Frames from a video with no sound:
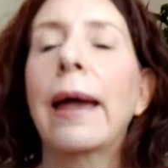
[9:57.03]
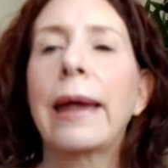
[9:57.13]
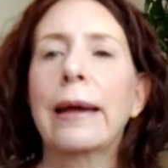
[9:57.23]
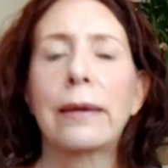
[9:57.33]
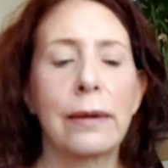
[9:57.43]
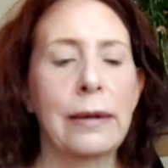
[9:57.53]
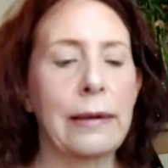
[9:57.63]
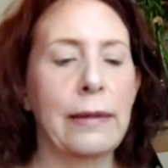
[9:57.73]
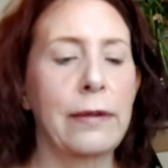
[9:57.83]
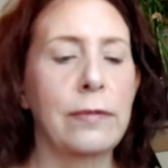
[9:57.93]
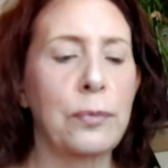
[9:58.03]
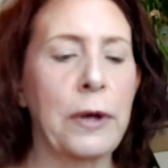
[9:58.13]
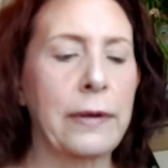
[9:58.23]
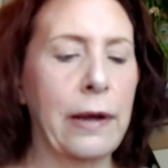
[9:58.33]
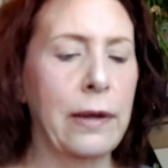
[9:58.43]
And this
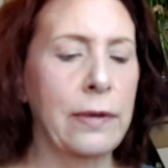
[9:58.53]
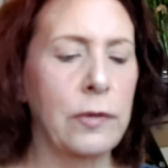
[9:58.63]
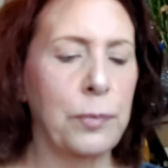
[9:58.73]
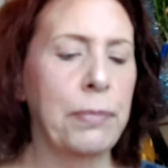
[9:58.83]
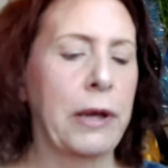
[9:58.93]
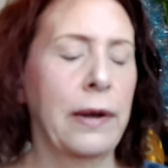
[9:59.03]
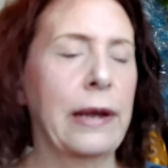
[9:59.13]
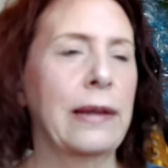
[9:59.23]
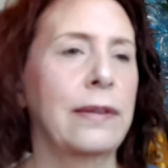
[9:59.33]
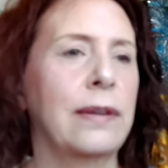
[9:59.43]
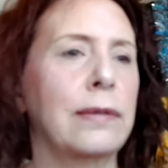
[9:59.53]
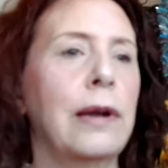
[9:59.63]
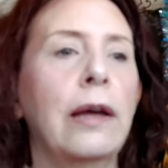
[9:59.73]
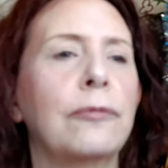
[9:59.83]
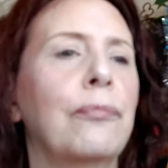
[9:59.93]
one does, but it's
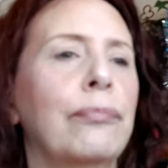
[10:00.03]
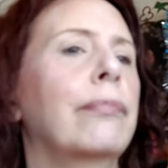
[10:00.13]
not.